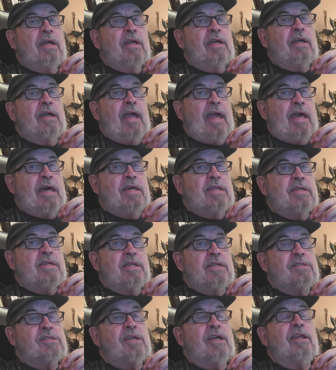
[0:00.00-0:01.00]
And
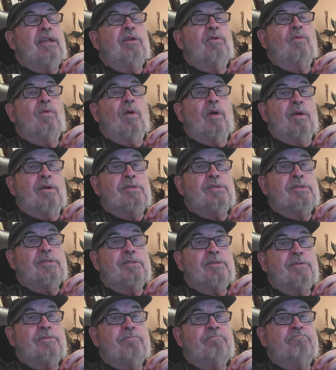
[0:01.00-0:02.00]
it's getting
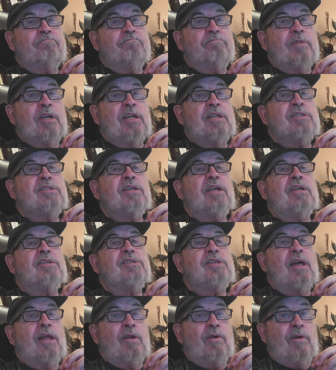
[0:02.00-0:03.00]
worse. It's
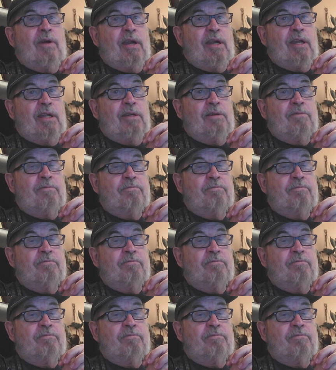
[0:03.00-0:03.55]
accelerating.